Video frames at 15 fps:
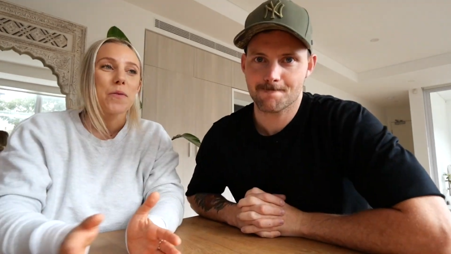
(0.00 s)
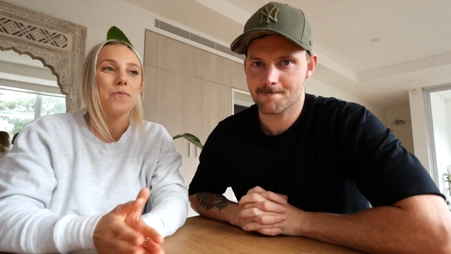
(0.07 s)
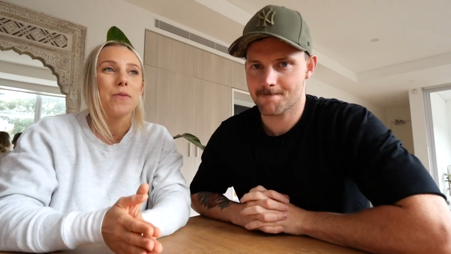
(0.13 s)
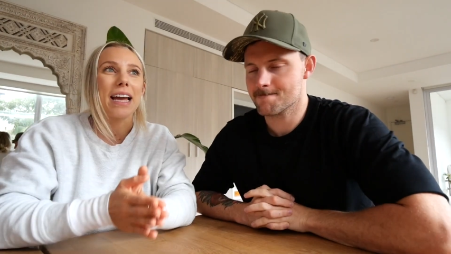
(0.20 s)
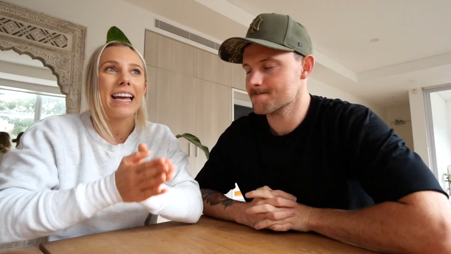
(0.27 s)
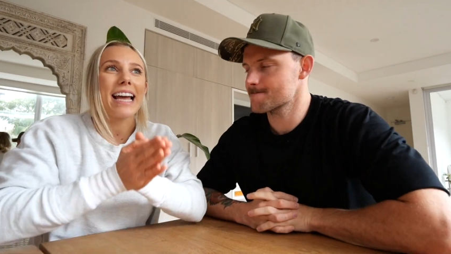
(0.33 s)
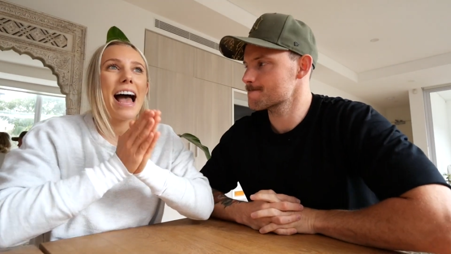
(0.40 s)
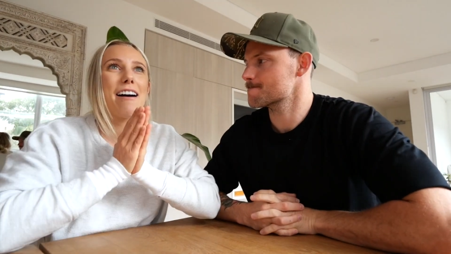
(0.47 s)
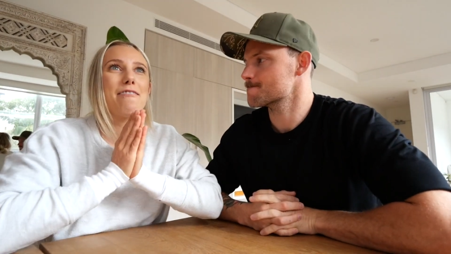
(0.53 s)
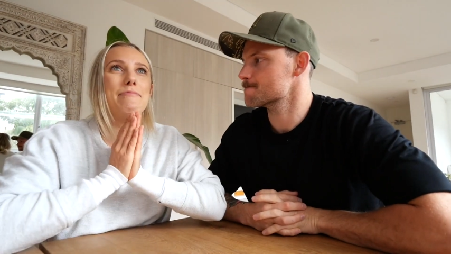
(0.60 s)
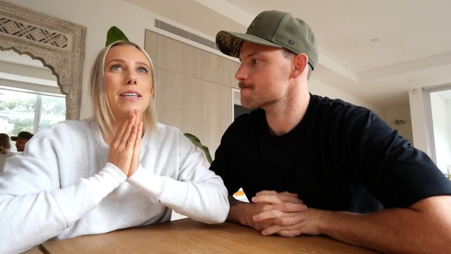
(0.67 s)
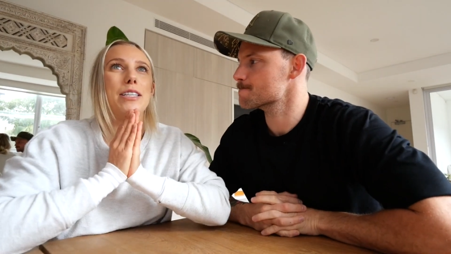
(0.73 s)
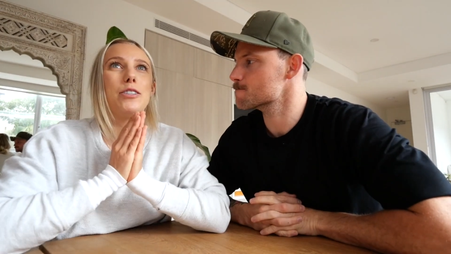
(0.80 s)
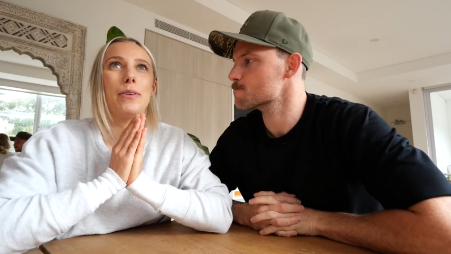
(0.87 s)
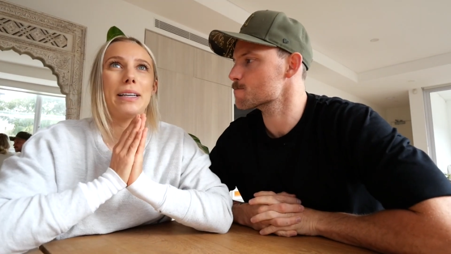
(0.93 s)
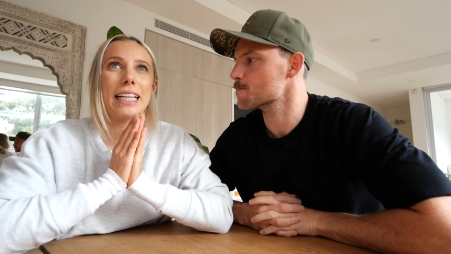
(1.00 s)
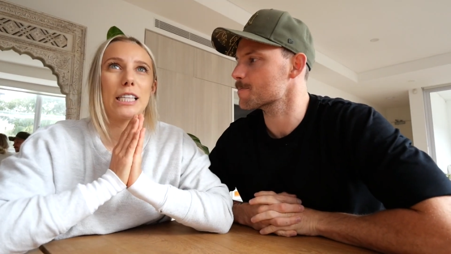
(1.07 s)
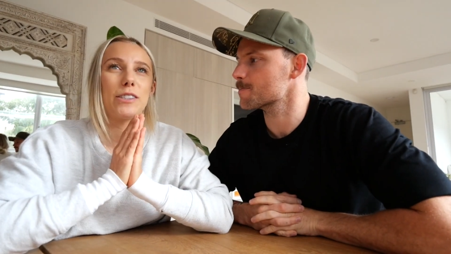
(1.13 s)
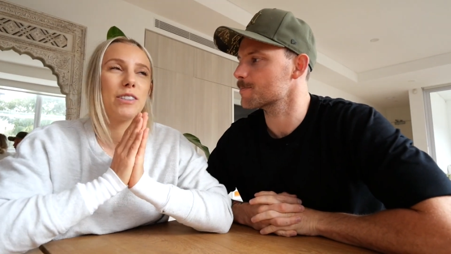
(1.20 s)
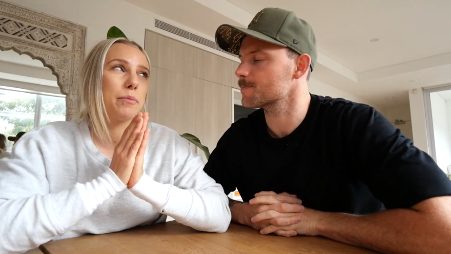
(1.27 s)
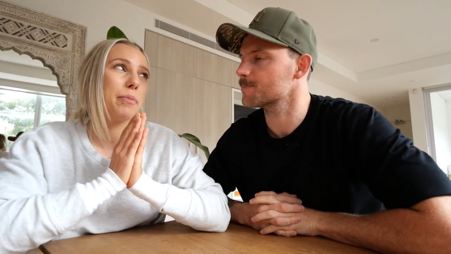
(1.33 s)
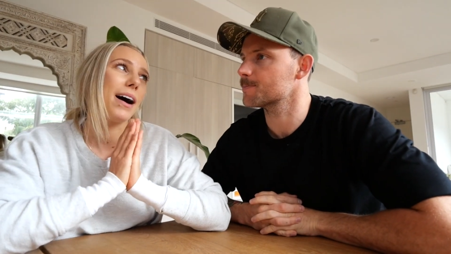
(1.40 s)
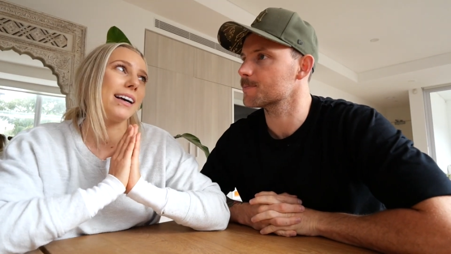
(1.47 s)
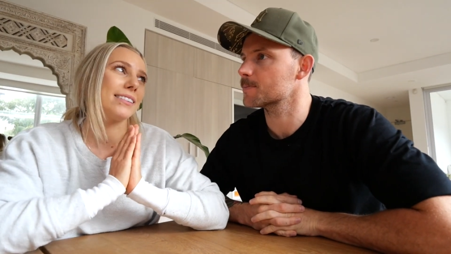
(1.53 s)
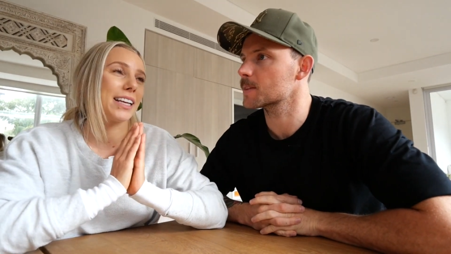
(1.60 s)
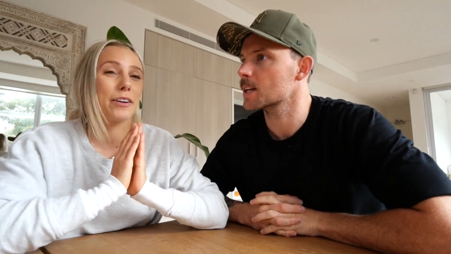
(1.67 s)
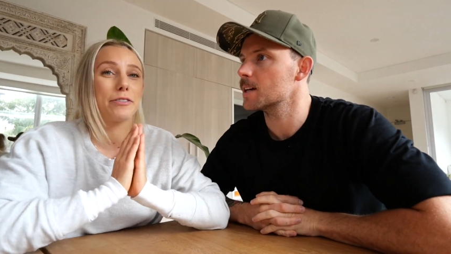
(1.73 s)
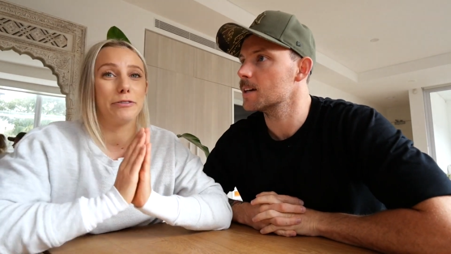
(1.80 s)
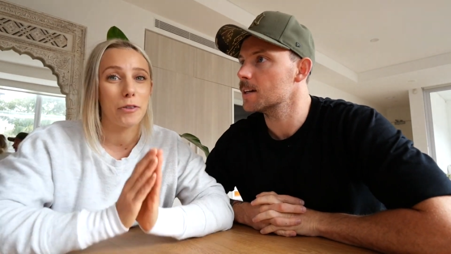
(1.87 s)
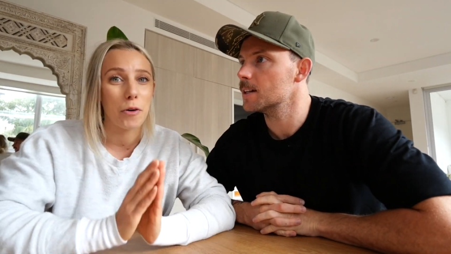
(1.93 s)
Speaker 1: We have been doing this for the past
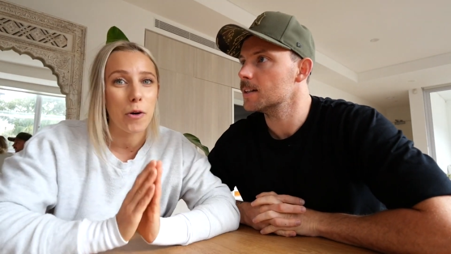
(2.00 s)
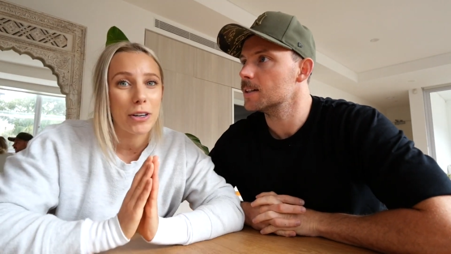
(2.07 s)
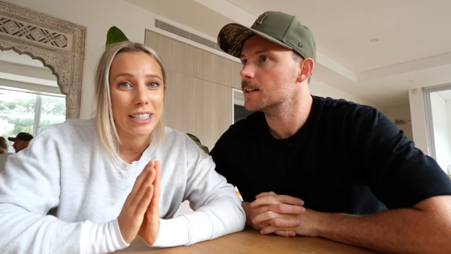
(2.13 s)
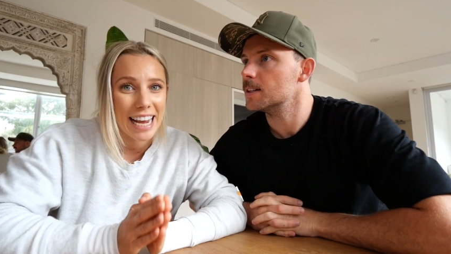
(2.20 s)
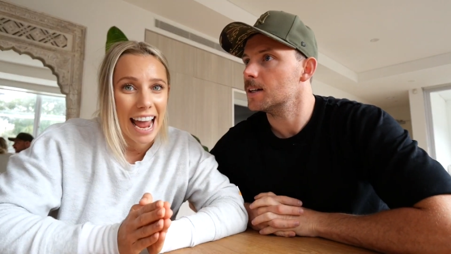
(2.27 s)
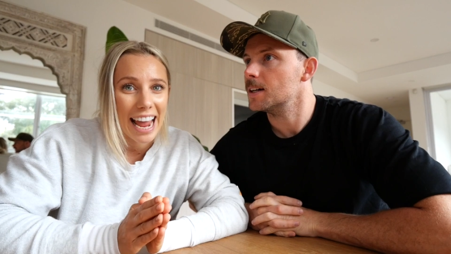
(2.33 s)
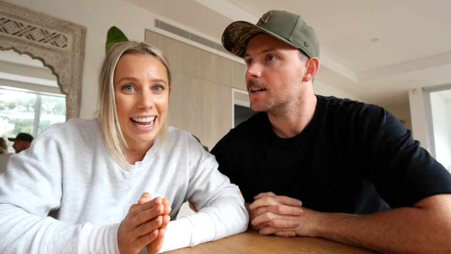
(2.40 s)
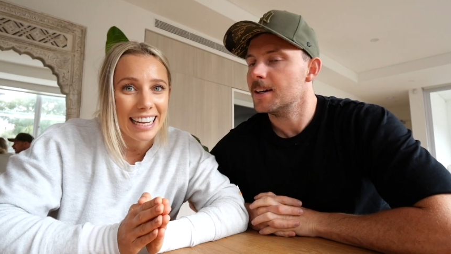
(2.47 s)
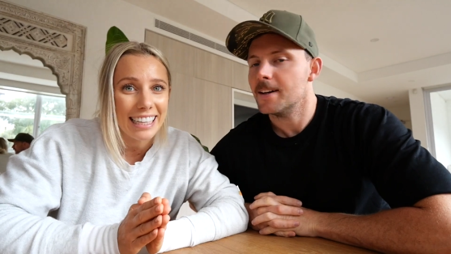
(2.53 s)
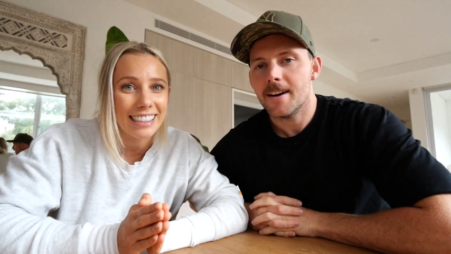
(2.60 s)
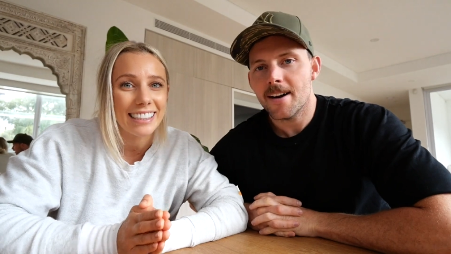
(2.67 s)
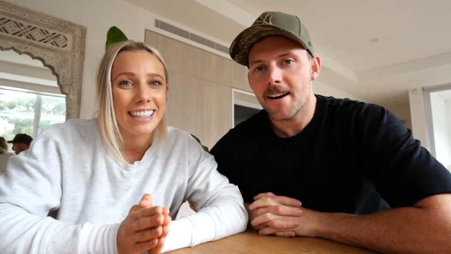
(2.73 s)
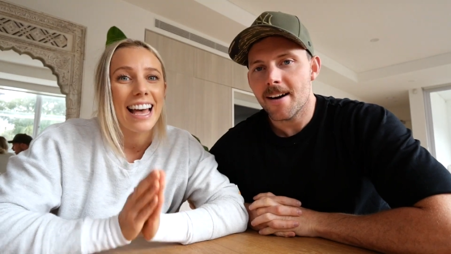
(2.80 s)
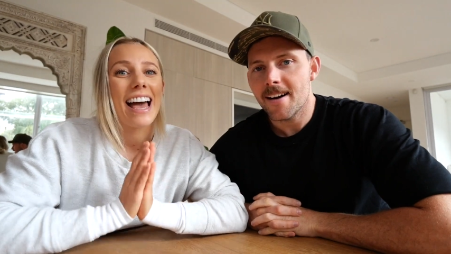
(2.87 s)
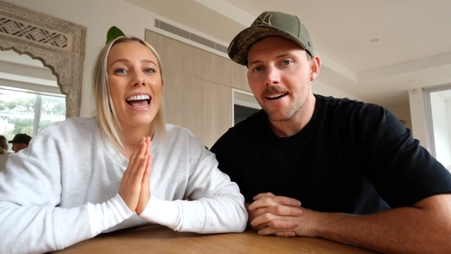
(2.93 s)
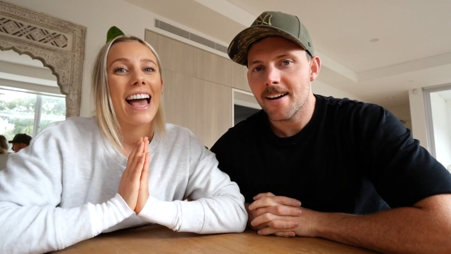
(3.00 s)
like four days.